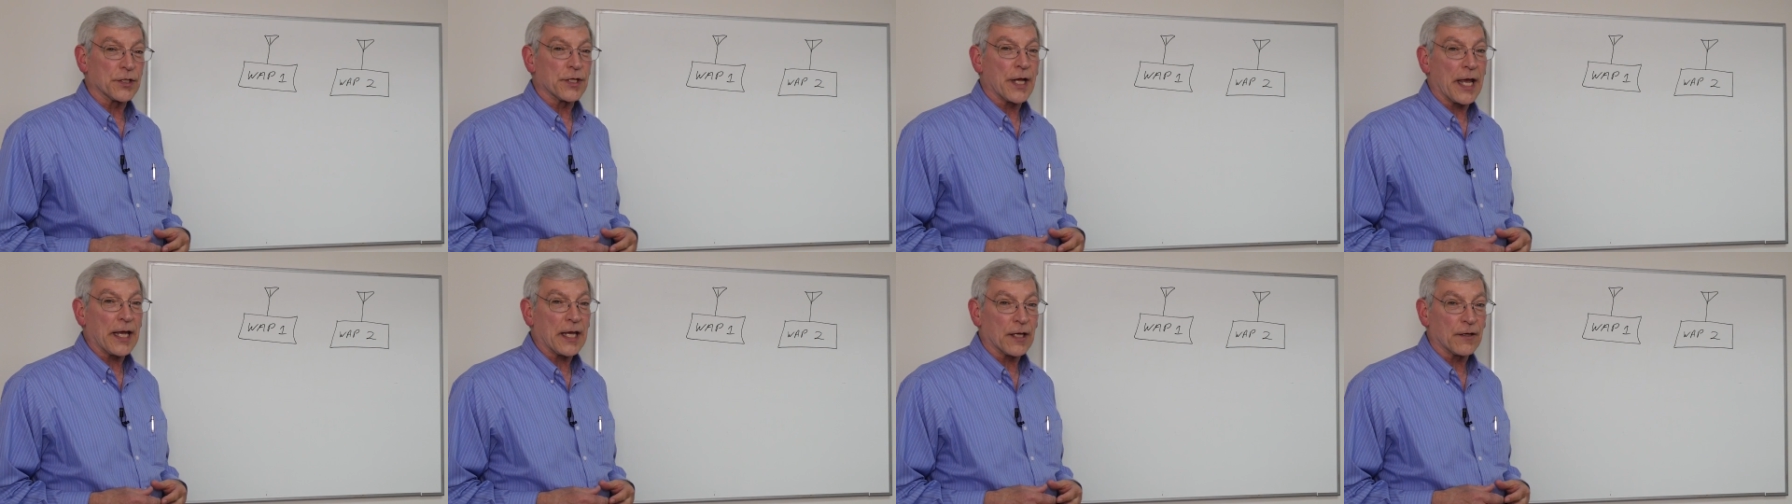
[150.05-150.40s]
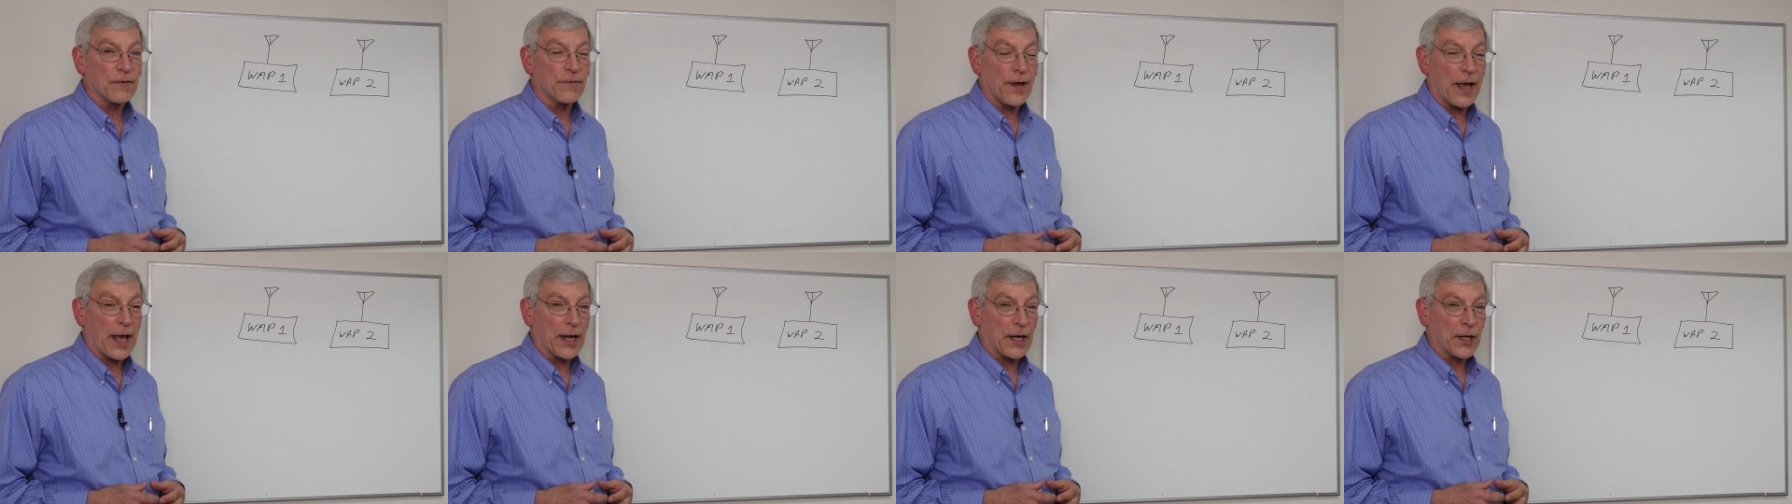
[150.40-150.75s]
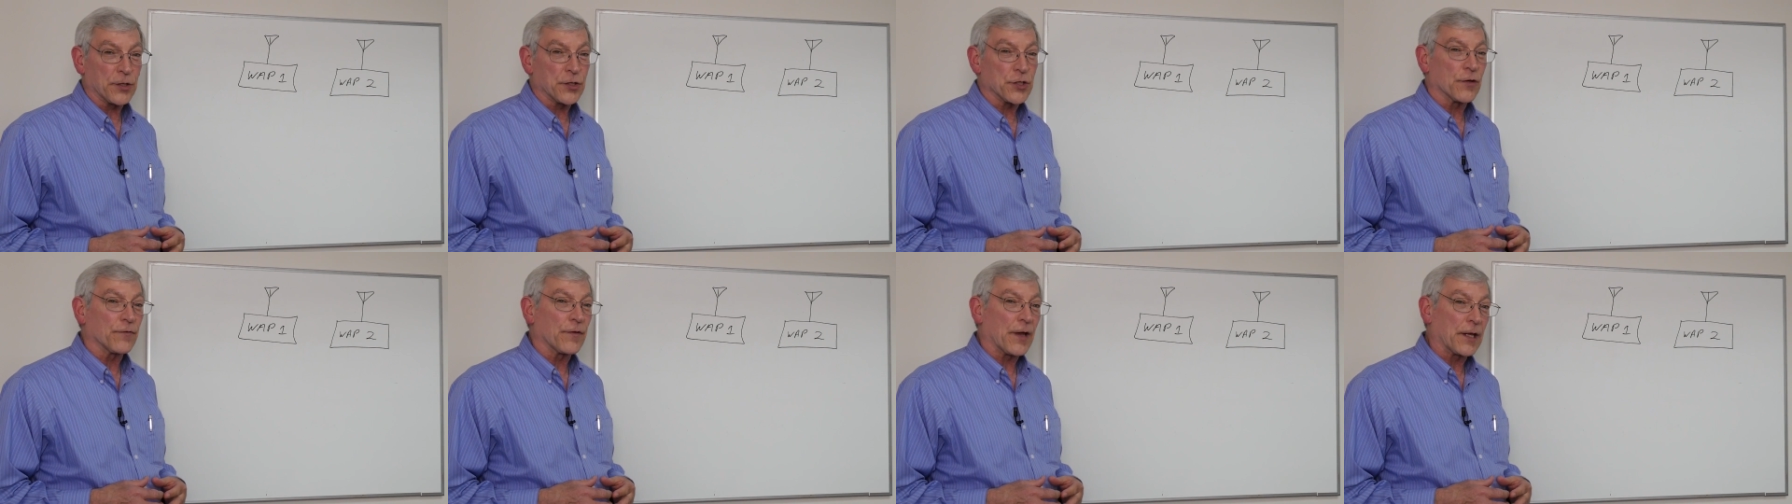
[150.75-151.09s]
take
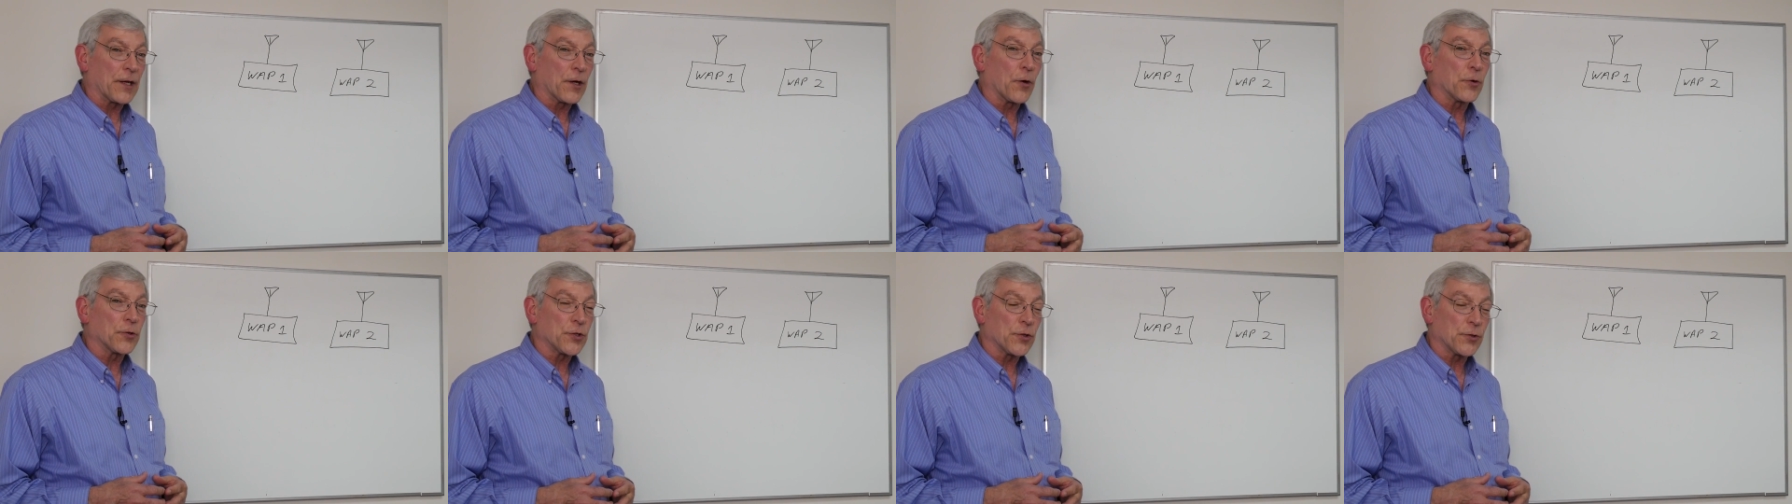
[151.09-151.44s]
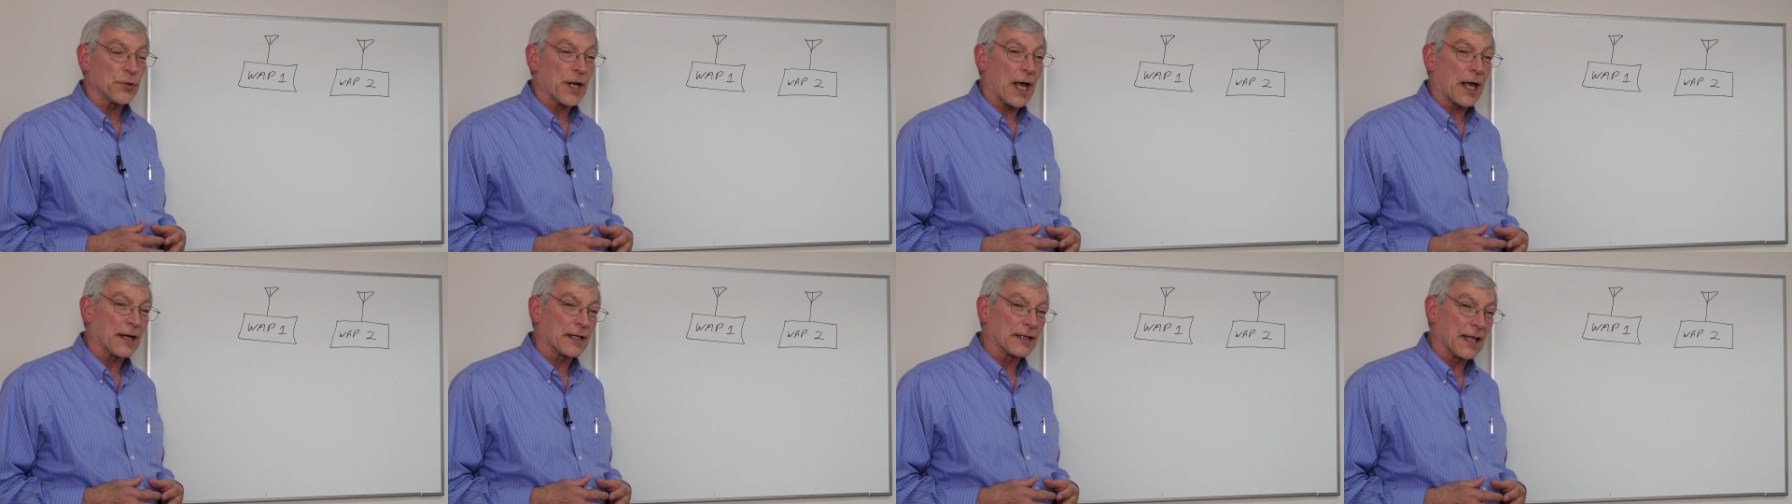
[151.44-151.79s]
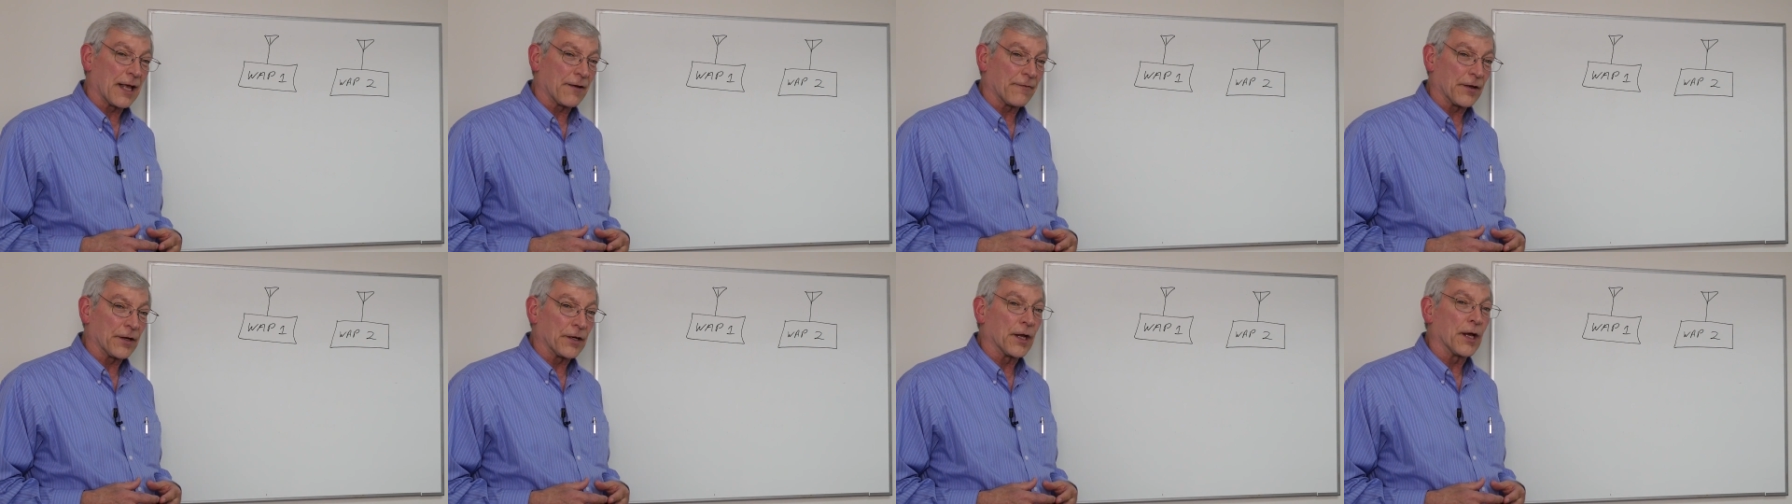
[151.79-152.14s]
advantage of
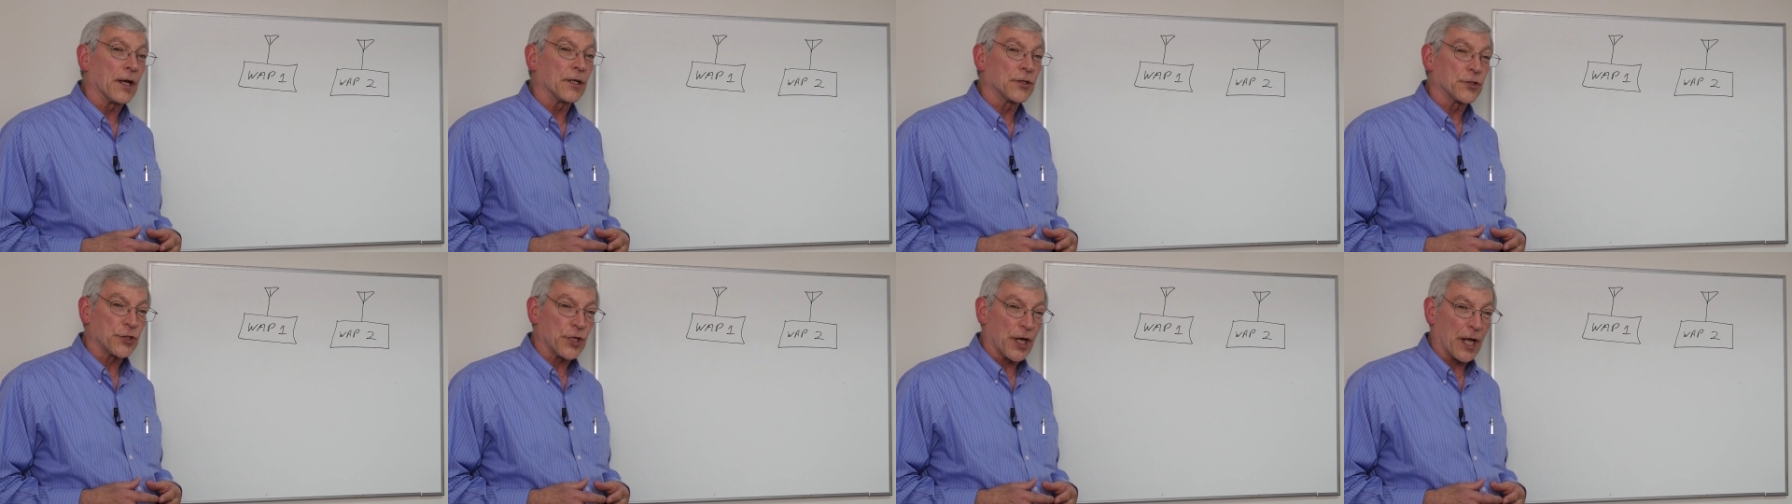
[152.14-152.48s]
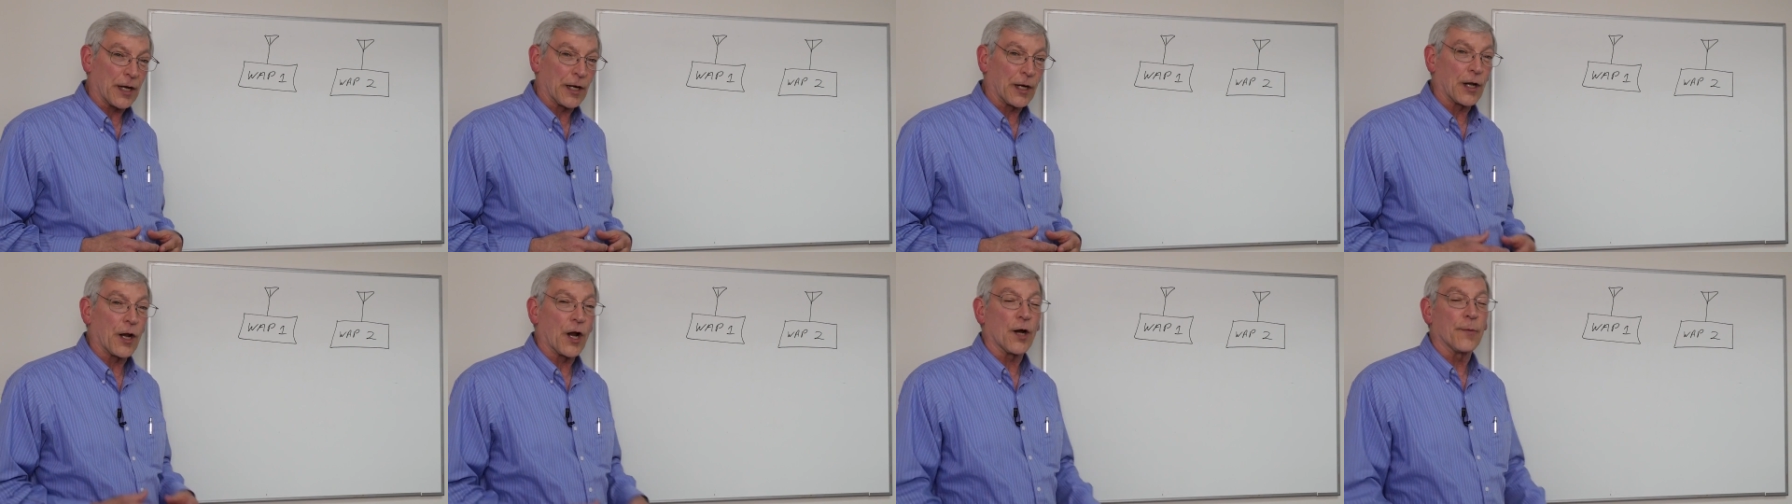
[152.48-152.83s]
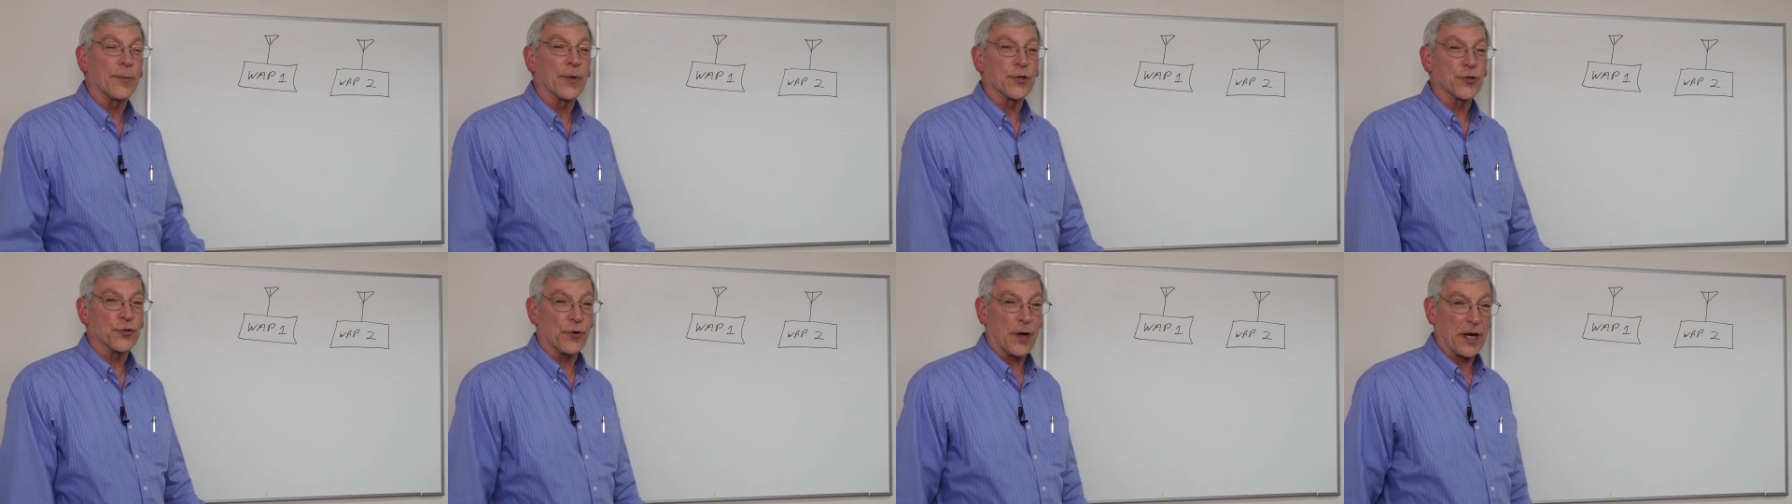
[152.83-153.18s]
802.11 channel
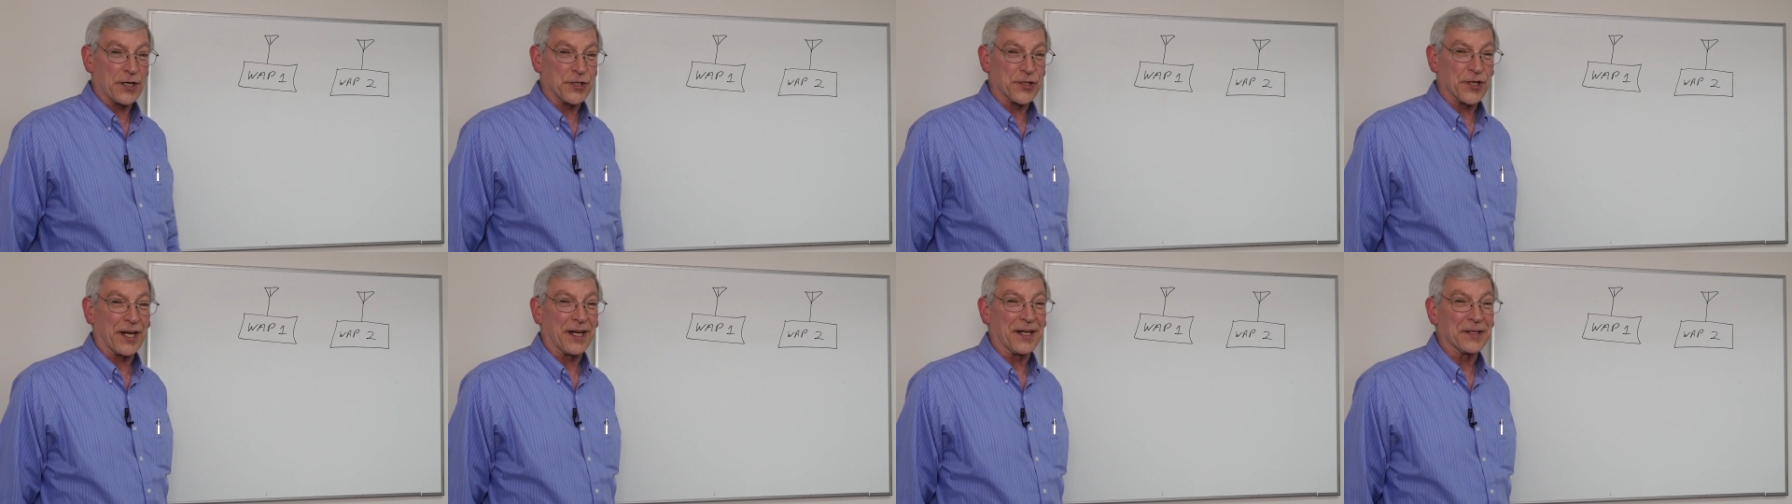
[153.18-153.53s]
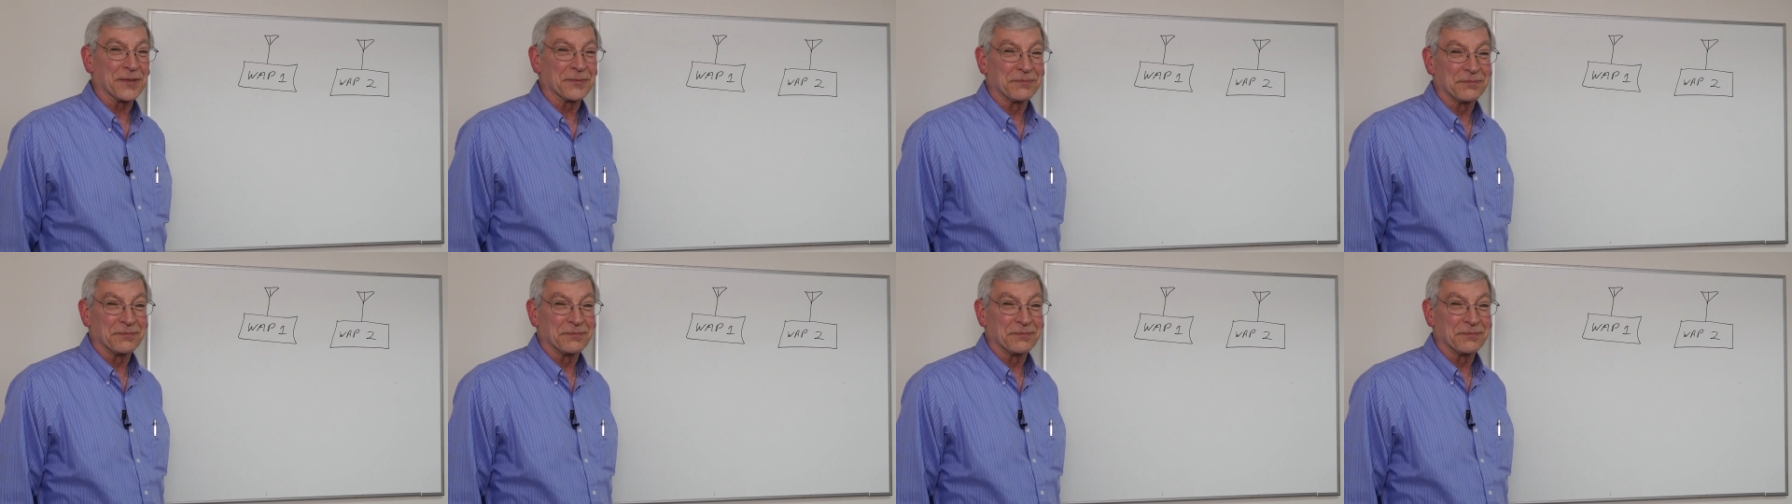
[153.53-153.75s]
arbitration.